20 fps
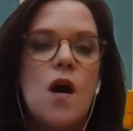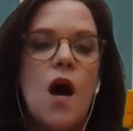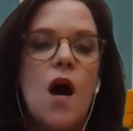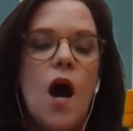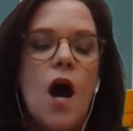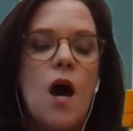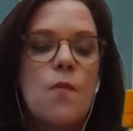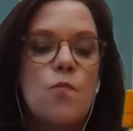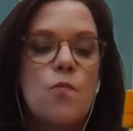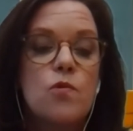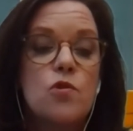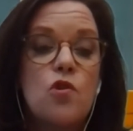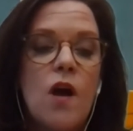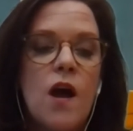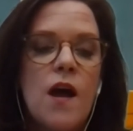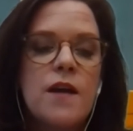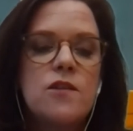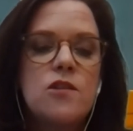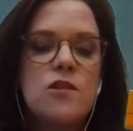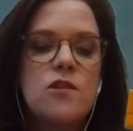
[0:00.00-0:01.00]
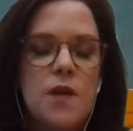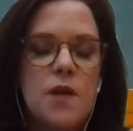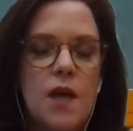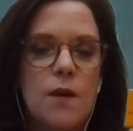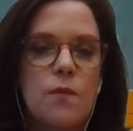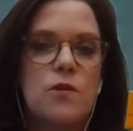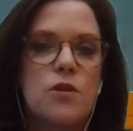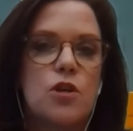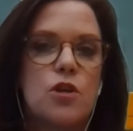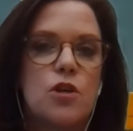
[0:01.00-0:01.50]
we're trying to be
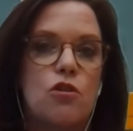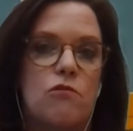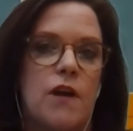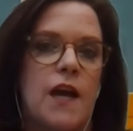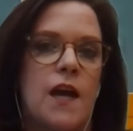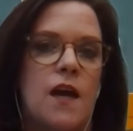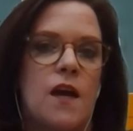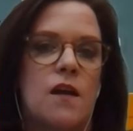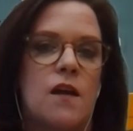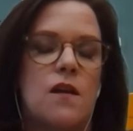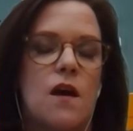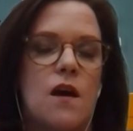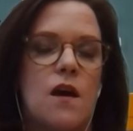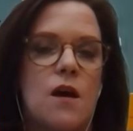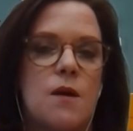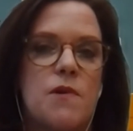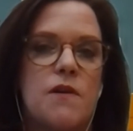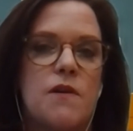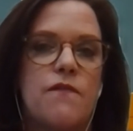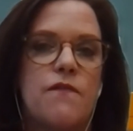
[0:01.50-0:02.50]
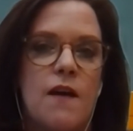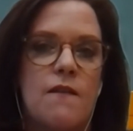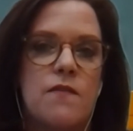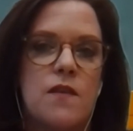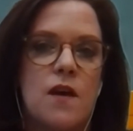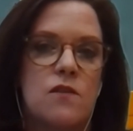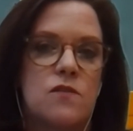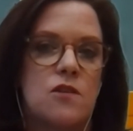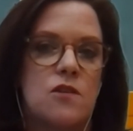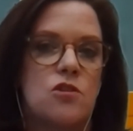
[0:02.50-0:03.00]
able to grant a
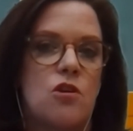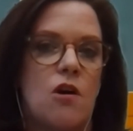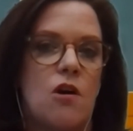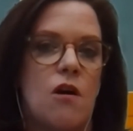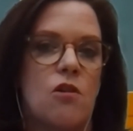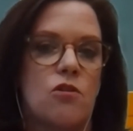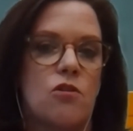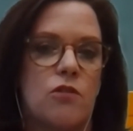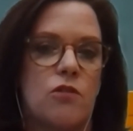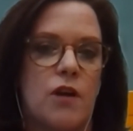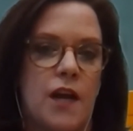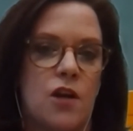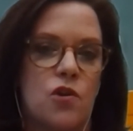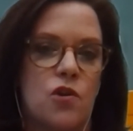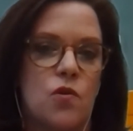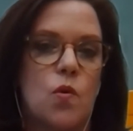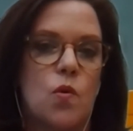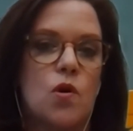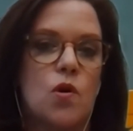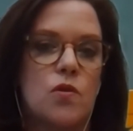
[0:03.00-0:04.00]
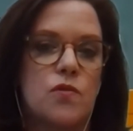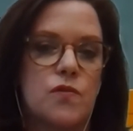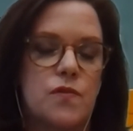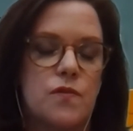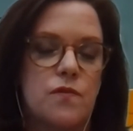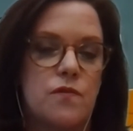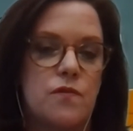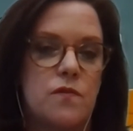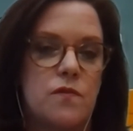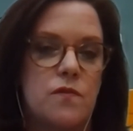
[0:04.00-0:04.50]
$5,000 annual
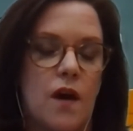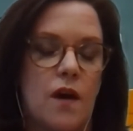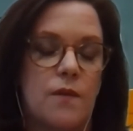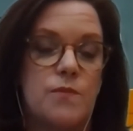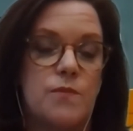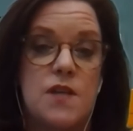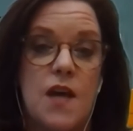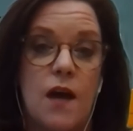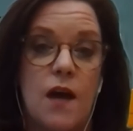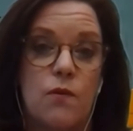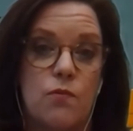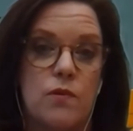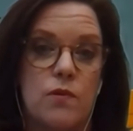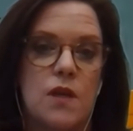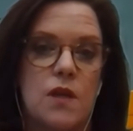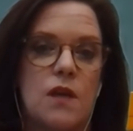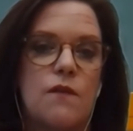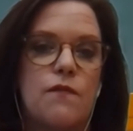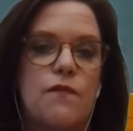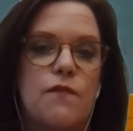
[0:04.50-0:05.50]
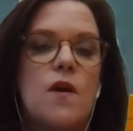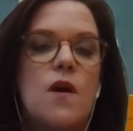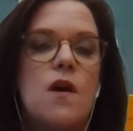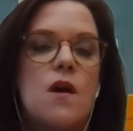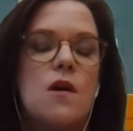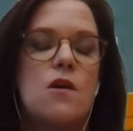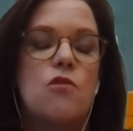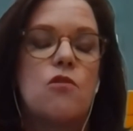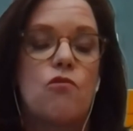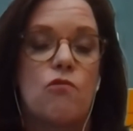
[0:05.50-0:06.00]
debt relief
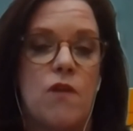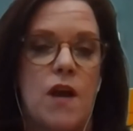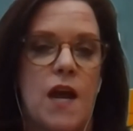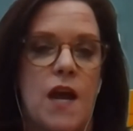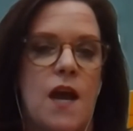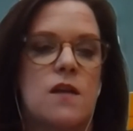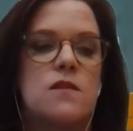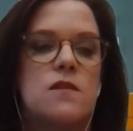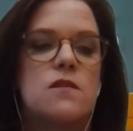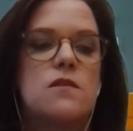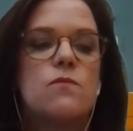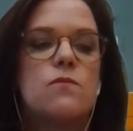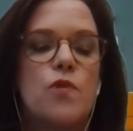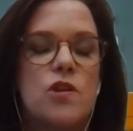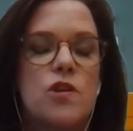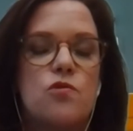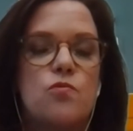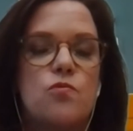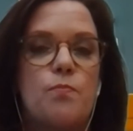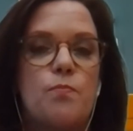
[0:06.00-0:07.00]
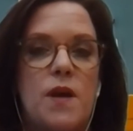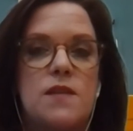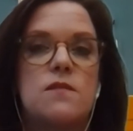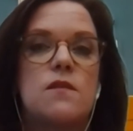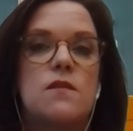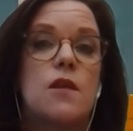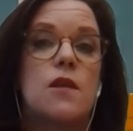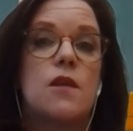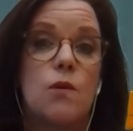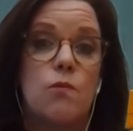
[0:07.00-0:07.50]
grant, which
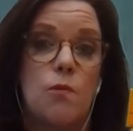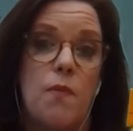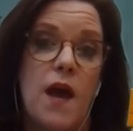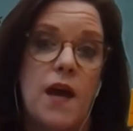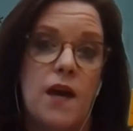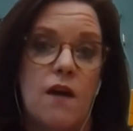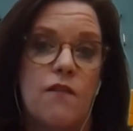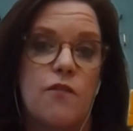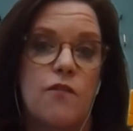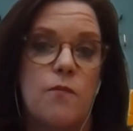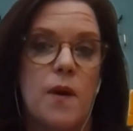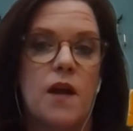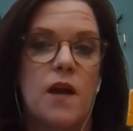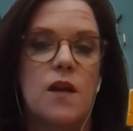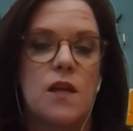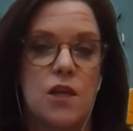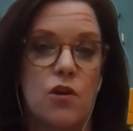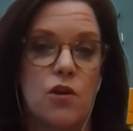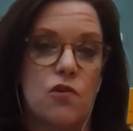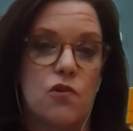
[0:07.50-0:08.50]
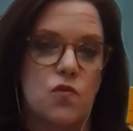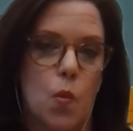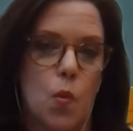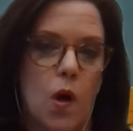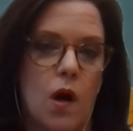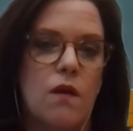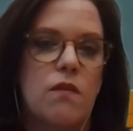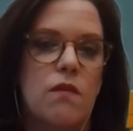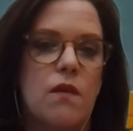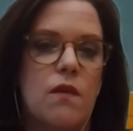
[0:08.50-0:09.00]
basically would pay off about a year's
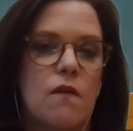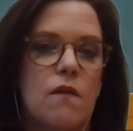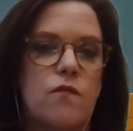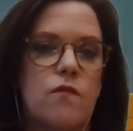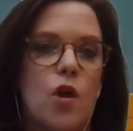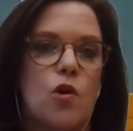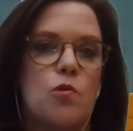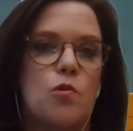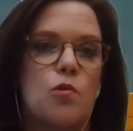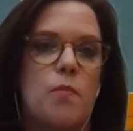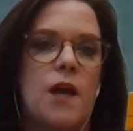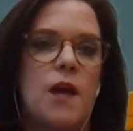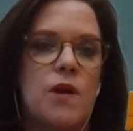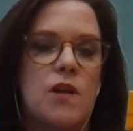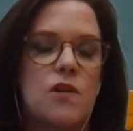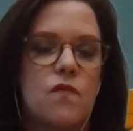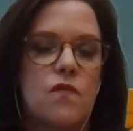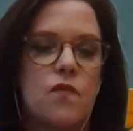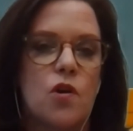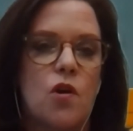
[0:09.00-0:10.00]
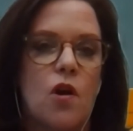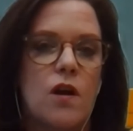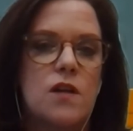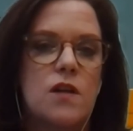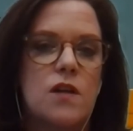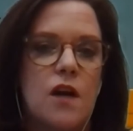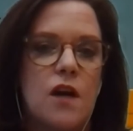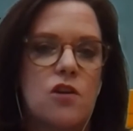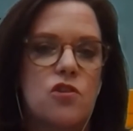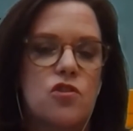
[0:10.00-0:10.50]
worth of loan payments for an
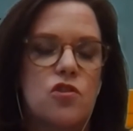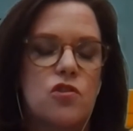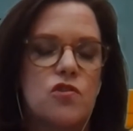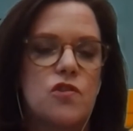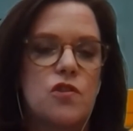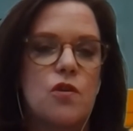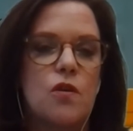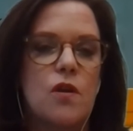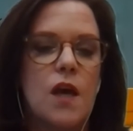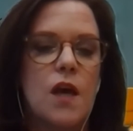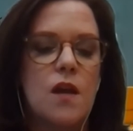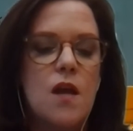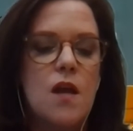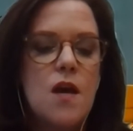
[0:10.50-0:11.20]
architecture student.